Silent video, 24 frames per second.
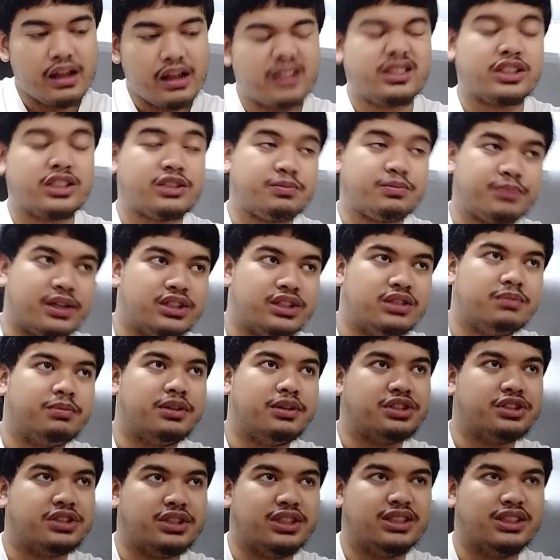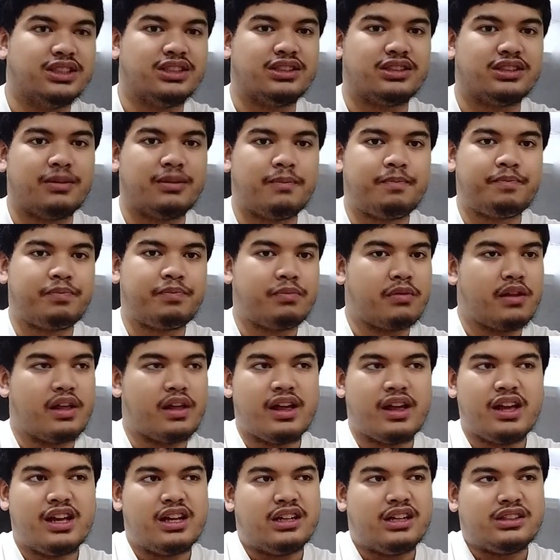It's a spreadable cheese.
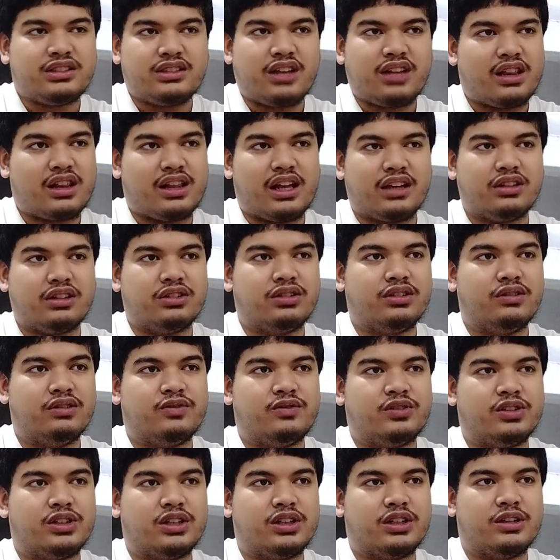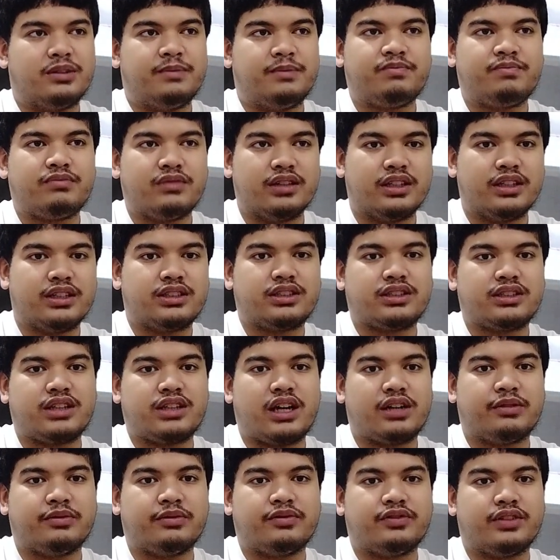It's not that good for this
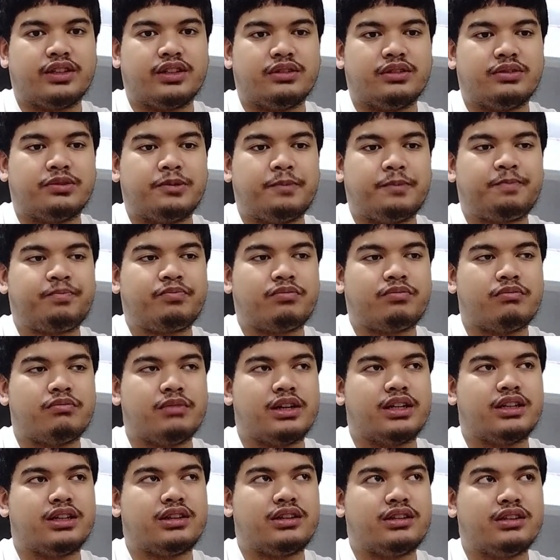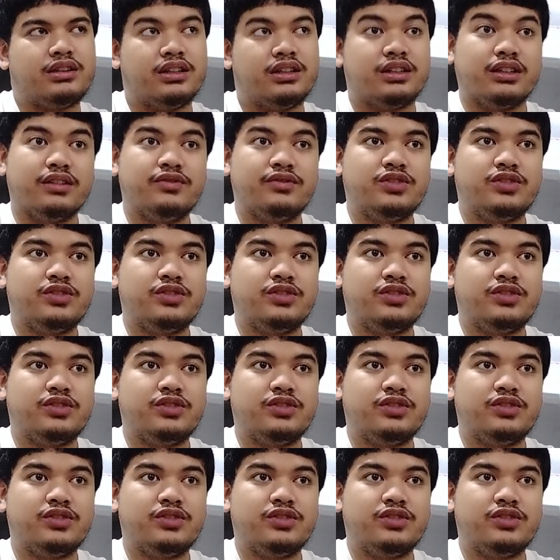type of, I don't know, but it